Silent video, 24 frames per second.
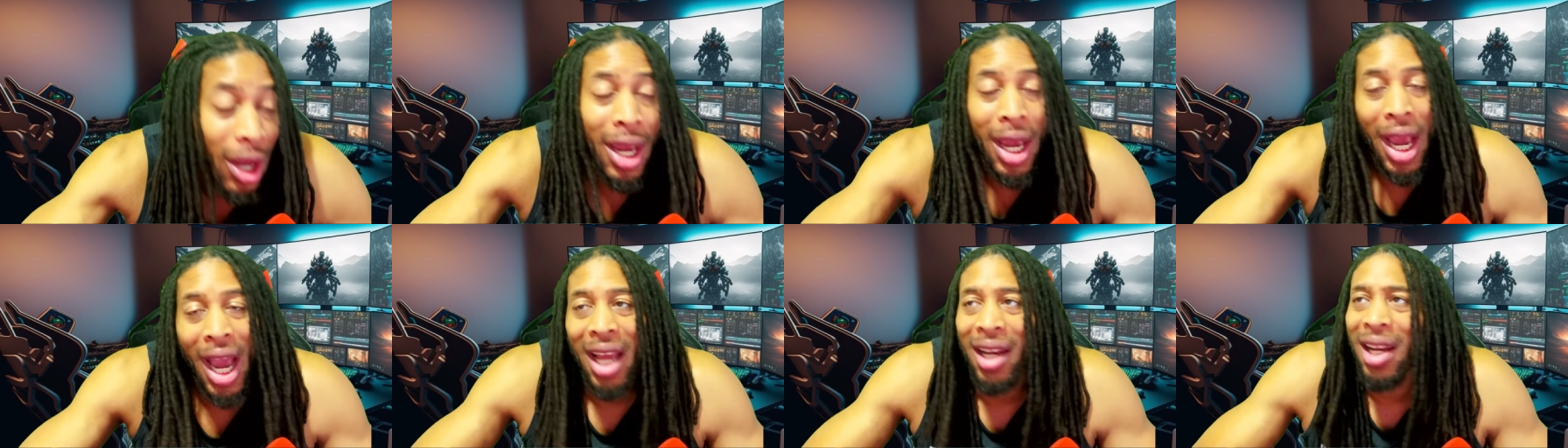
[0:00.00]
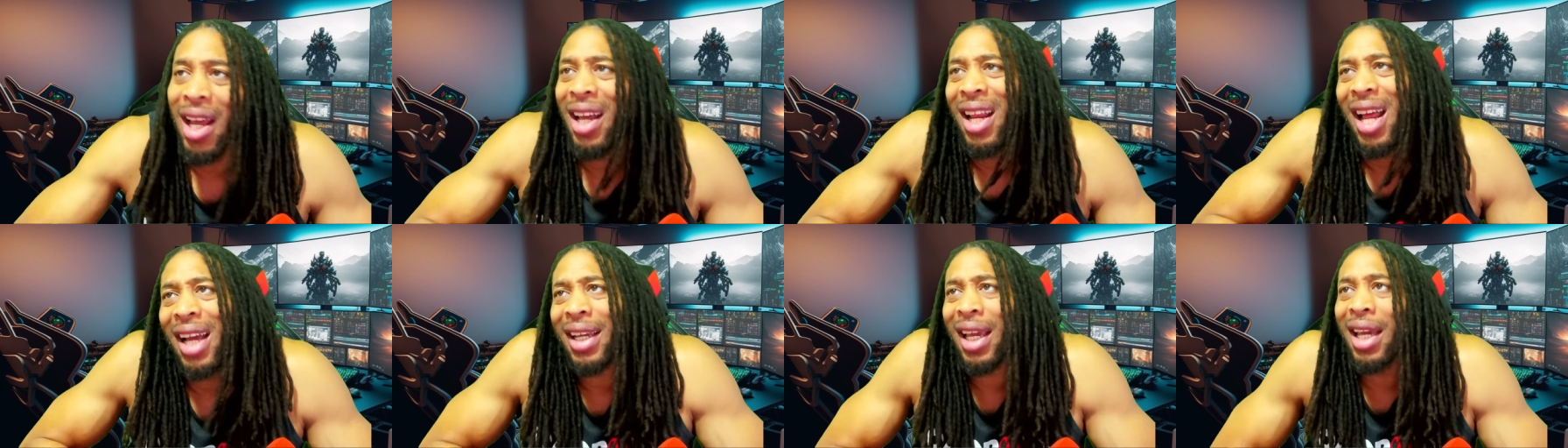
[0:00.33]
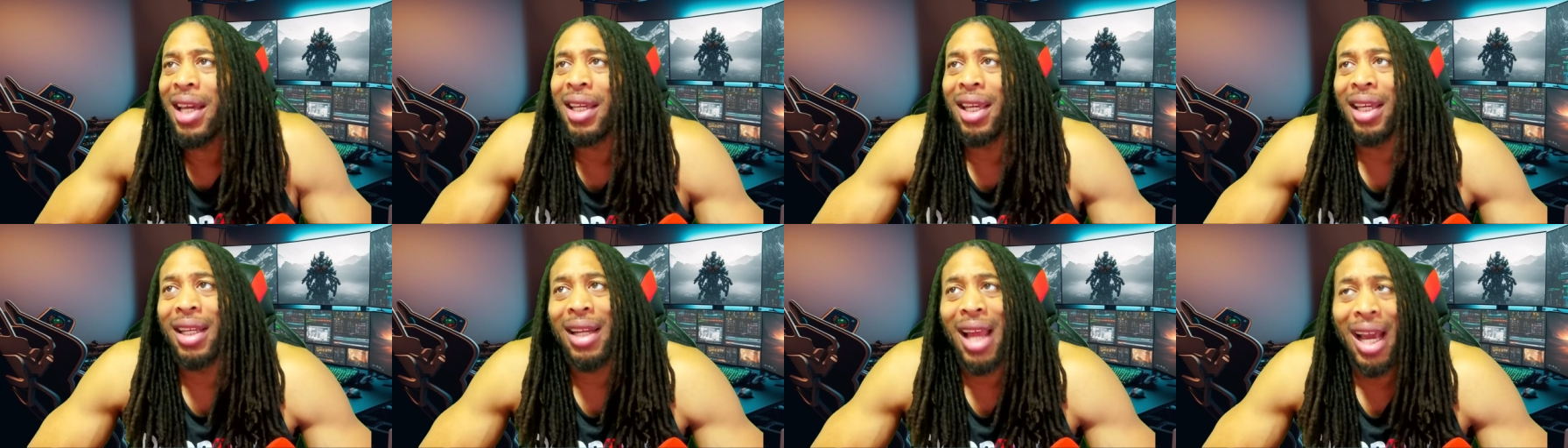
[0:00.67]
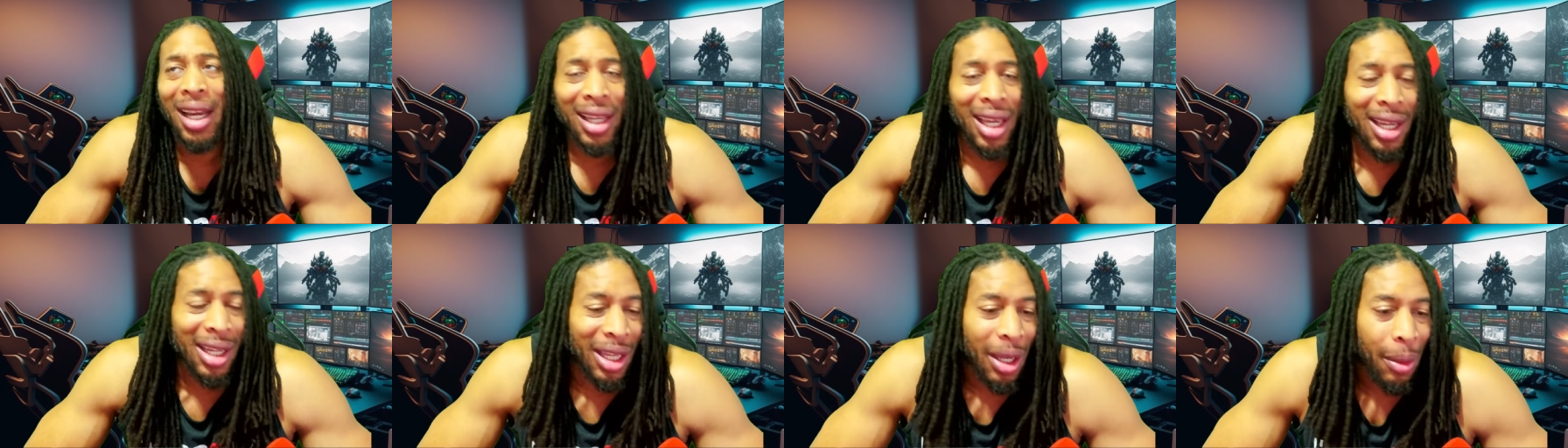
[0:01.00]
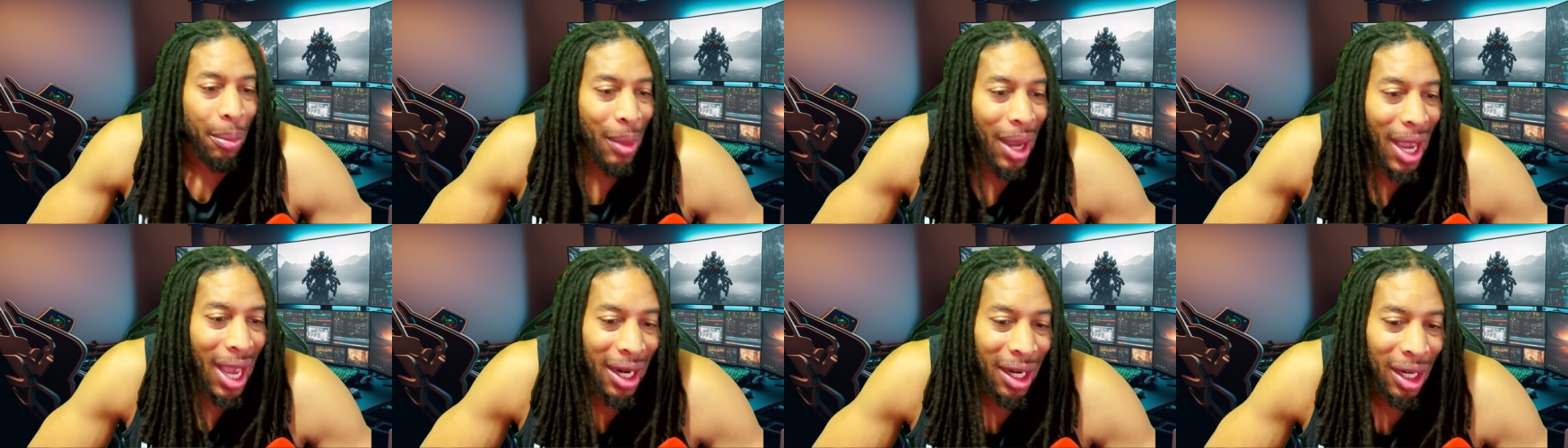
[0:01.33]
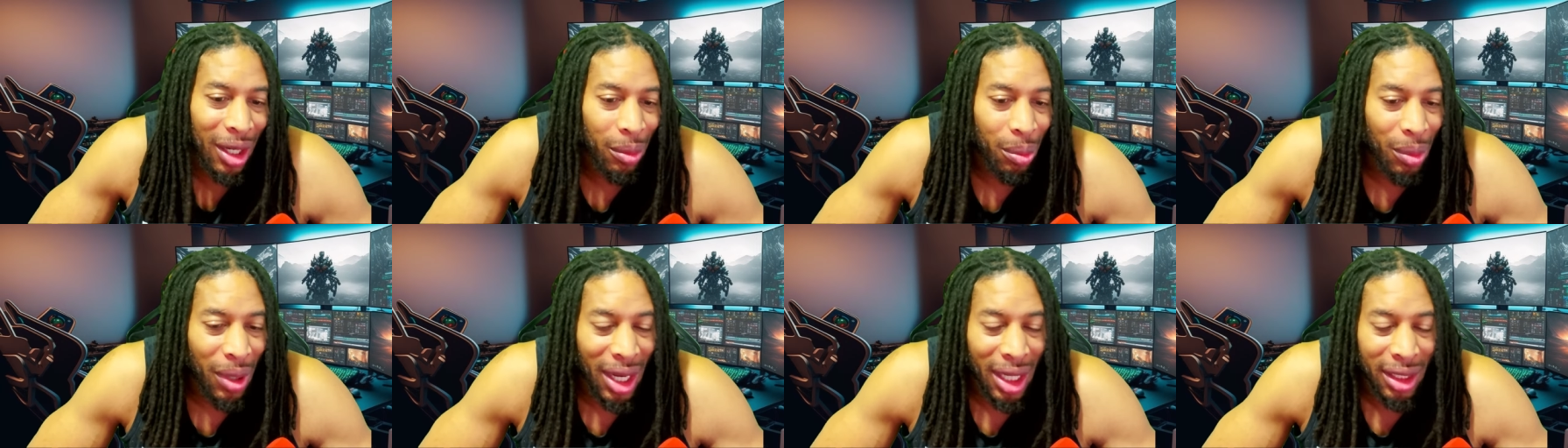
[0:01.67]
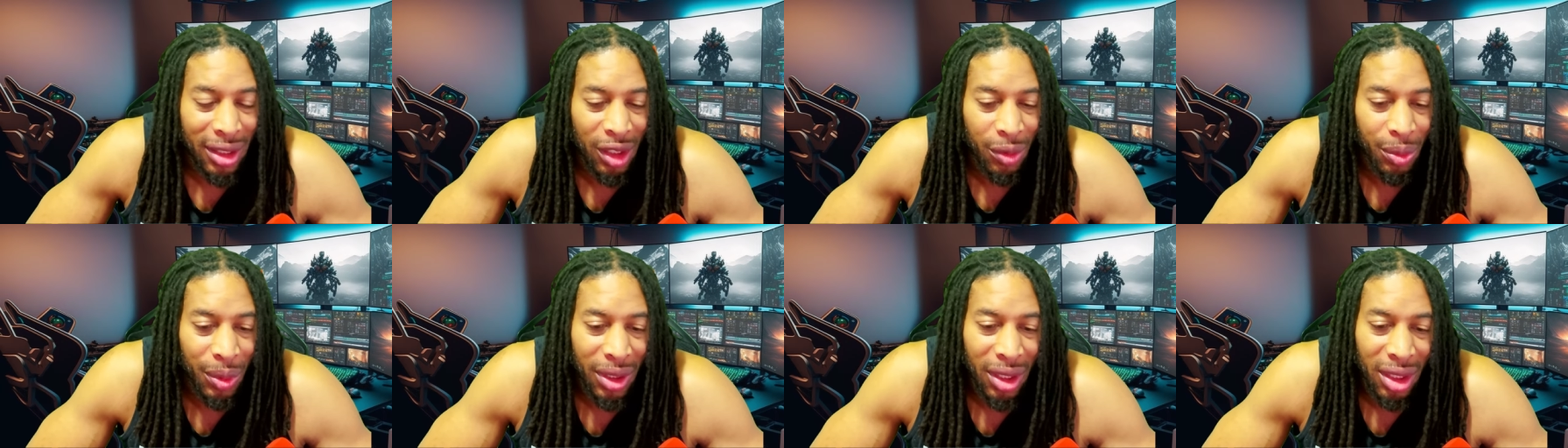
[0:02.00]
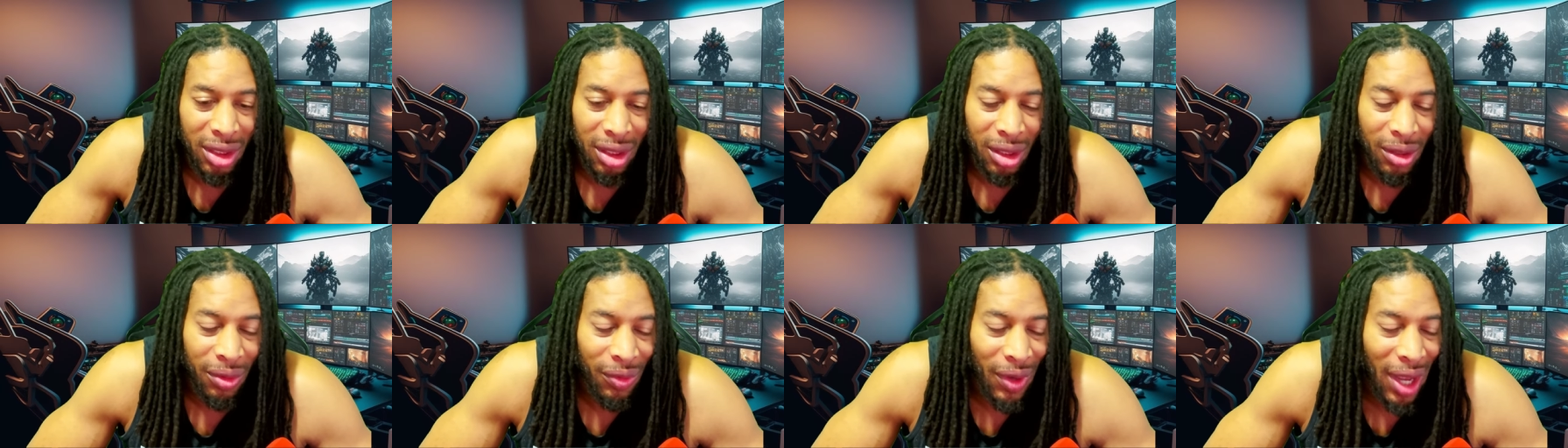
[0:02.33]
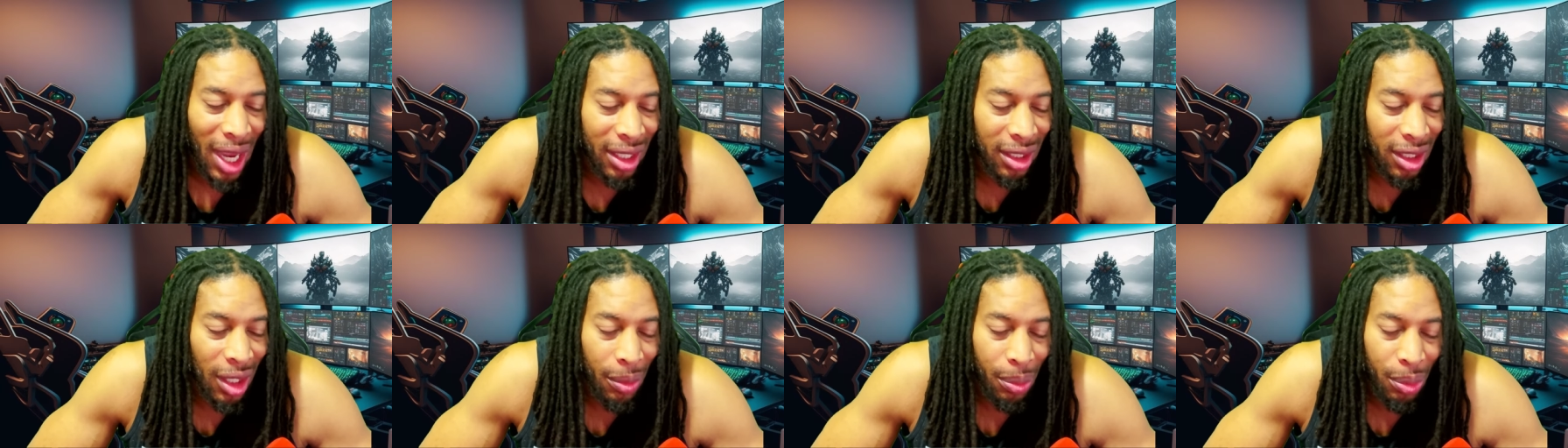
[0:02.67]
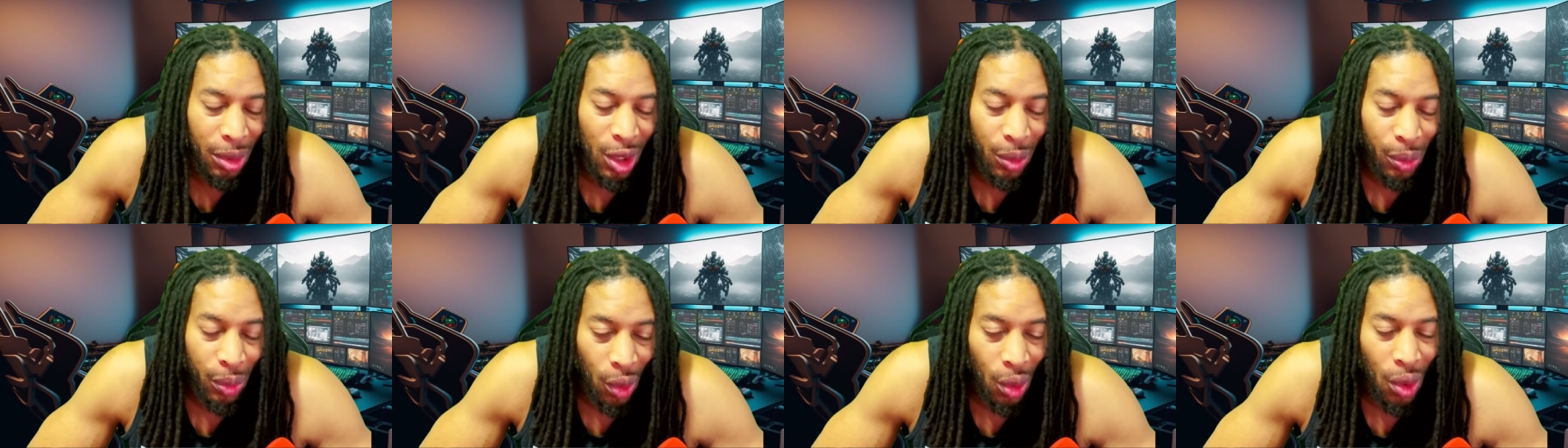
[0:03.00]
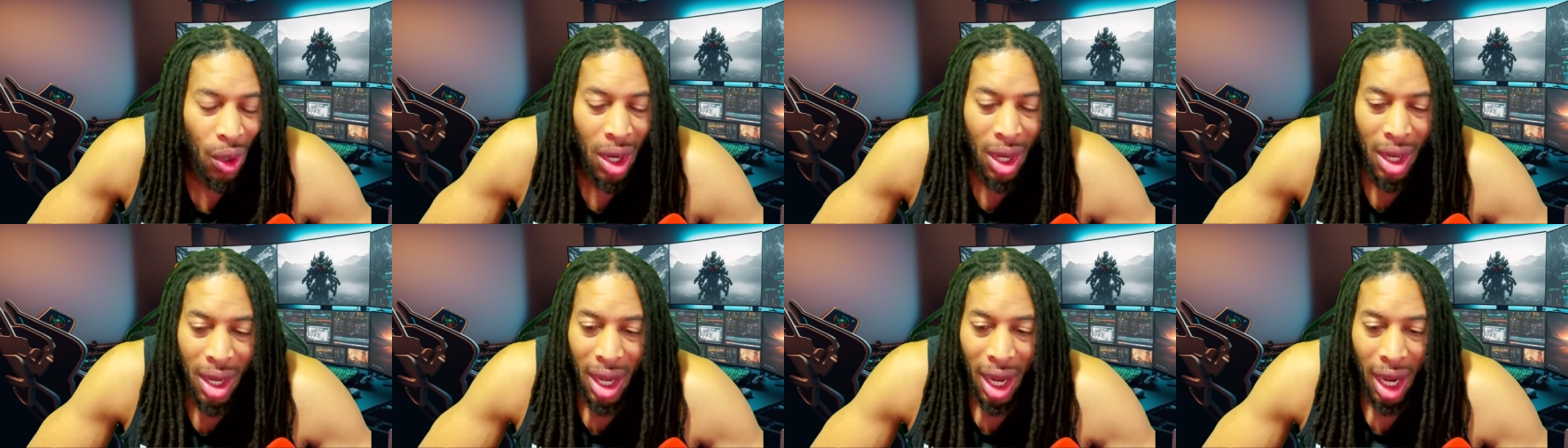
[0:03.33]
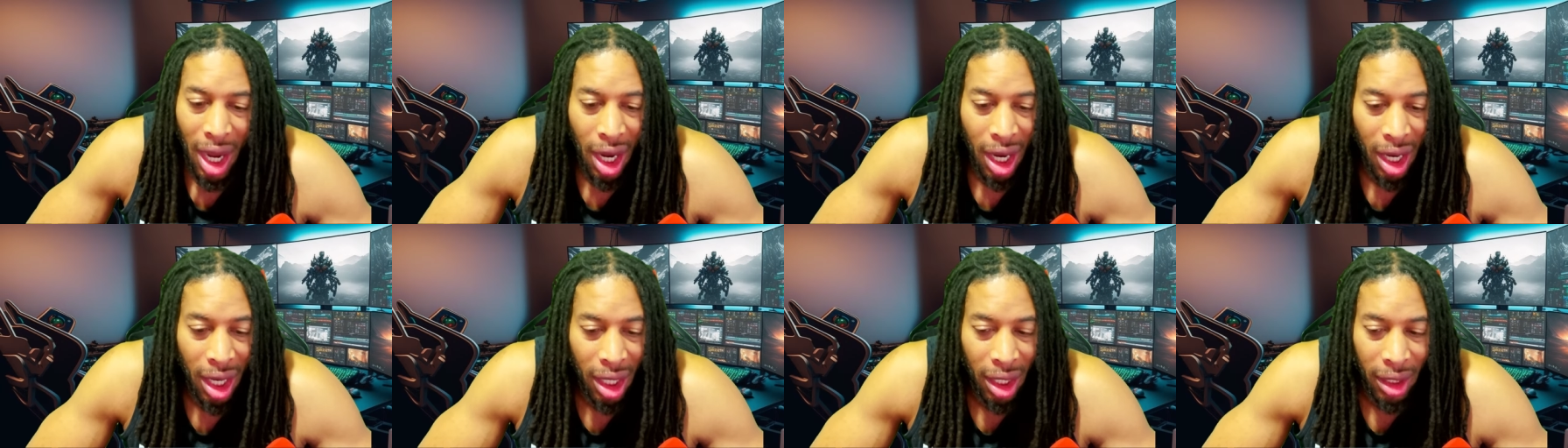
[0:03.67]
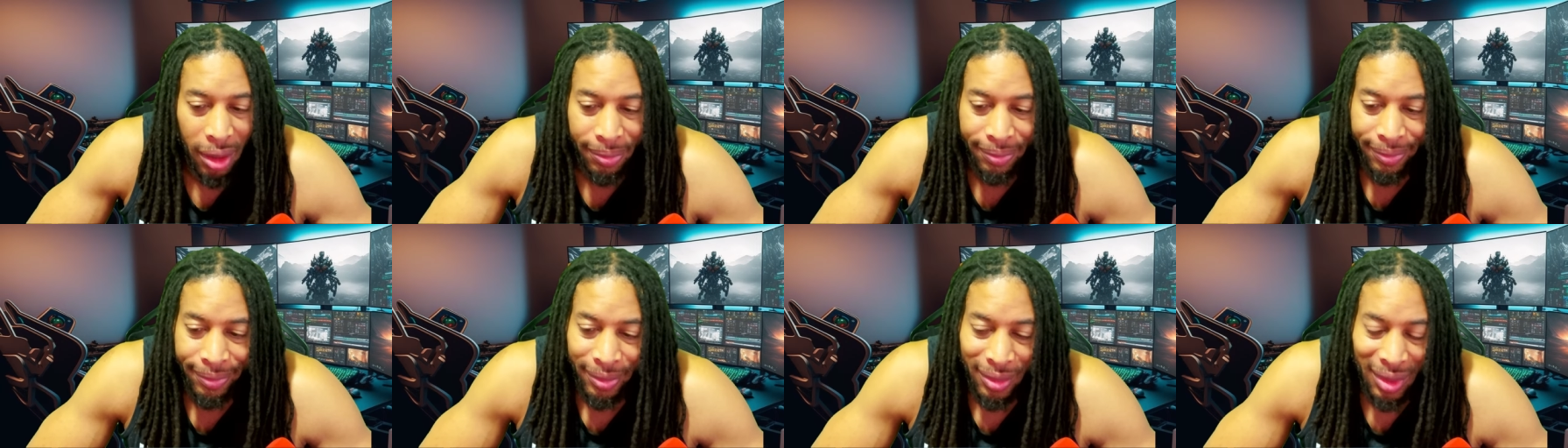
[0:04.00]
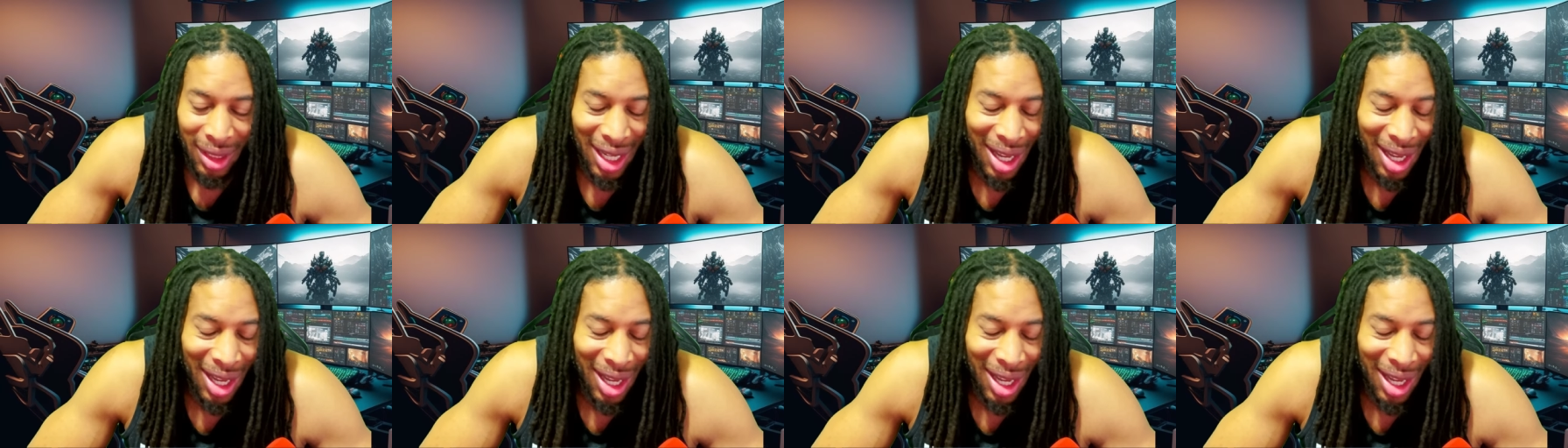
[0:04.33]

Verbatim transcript: and I can't get I can't get mad at it, man, just because of the fact that people um,